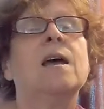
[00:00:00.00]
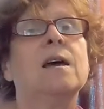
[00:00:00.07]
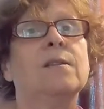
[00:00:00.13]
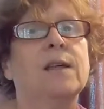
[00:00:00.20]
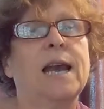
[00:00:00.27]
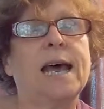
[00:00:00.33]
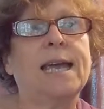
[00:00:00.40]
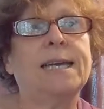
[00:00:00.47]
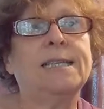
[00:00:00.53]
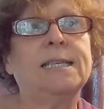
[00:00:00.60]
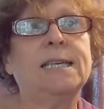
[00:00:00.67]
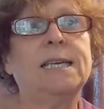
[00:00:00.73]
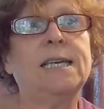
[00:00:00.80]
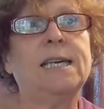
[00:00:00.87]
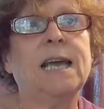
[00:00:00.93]
The
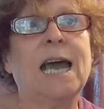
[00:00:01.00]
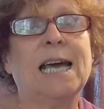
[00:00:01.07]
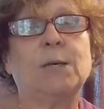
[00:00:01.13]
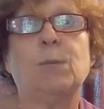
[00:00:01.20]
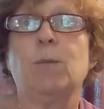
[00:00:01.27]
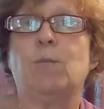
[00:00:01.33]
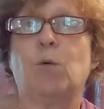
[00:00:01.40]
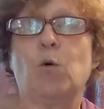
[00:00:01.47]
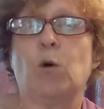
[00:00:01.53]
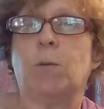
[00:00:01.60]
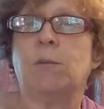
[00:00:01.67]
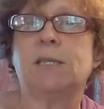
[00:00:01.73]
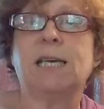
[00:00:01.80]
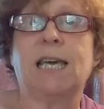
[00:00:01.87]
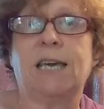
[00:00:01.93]
lady had been bought him
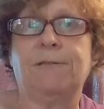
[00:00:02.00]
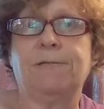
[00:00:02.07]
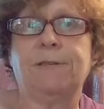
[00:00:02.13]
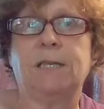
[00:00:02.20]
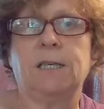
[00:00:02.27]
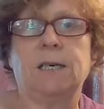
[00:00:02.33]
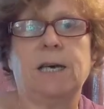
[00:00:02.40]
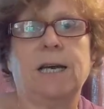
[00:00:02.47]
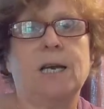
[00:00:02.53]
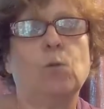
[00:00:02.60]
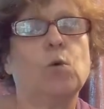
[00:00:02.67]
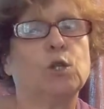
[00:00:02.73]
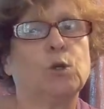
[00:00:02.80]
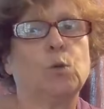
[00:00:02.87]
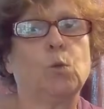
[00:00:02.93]
as a gift and it
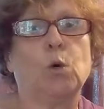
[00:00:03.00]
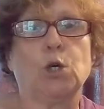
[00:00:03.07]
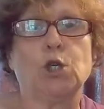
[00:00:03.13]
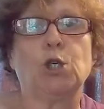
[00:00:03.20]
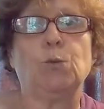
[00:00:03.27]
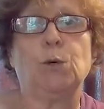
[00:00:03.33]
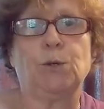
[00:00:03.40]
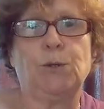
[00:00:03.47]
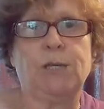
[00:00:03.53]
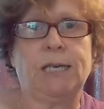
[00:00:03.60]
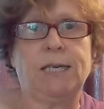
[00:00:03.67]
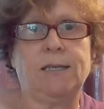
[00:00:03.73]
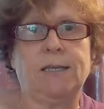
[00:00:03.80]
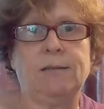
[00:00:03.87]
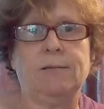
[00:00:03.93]
wasn't what she
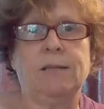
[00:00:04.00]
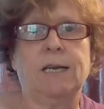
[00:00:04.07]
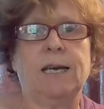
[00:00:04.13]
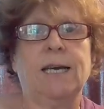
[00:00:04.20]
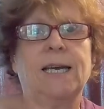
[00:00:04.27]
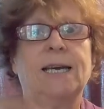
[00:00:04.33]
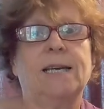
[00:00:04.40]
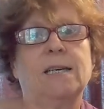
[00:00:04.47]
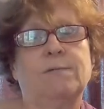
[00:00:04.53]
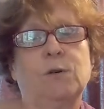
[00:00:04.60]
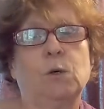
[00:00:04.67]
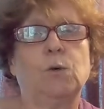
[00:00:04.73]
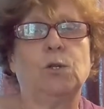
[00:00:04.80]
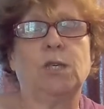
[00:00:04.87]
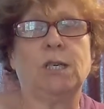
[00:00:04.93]
wanted, and of
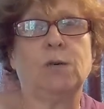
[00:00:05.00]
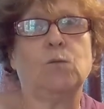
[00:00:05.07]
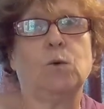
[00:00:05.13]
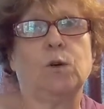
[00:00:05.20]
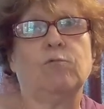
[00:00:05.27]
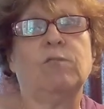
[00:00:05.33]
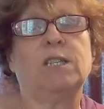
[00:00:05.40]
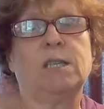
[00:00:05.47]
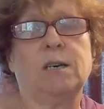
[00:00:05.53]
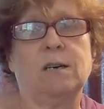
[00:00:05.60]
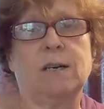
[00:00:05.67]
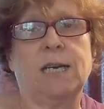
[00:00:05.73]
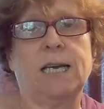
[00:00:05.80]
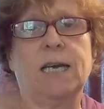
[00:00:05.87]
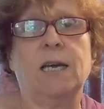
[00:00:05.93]
course she didn't want to
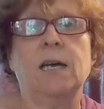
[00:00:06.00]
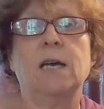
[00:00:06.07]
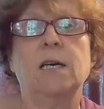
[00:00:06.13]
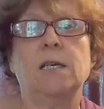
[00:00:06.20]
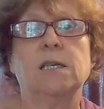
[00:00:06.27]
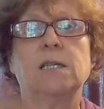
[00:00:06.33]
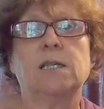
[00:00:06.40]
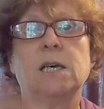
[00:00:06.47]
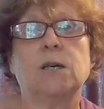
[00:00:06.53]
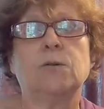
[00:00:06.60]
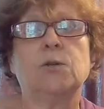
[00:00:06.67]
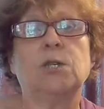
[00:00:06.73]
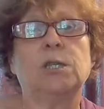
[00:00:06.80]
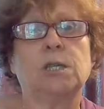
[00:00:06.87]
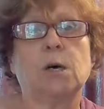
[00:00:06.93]
return it, so
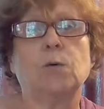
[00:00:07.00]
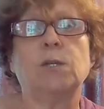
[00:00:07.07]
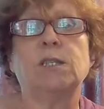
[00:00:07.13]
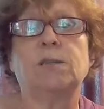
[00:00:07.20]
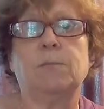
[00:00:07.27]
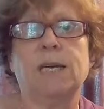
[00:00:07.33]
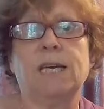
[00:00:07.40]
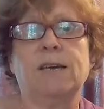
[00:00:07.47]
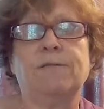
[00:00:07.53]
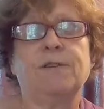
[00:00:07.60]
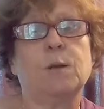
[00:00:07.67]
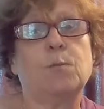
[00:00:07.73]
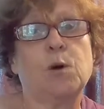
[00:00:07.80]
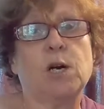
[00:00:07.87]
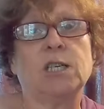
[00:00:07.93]
she sold it to me for
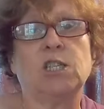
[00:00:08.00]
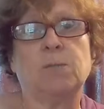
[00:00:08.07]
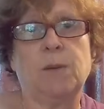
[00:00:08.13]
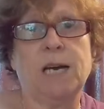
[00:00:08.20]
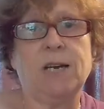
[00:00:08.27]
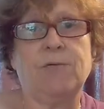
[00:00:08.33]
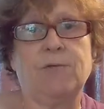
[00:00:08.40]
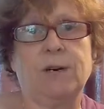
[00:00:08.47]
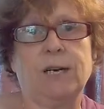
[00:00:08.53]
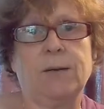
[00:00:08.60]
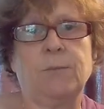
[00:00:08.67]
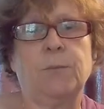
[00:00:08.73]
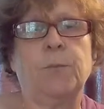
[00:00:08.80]
the price she paid for it.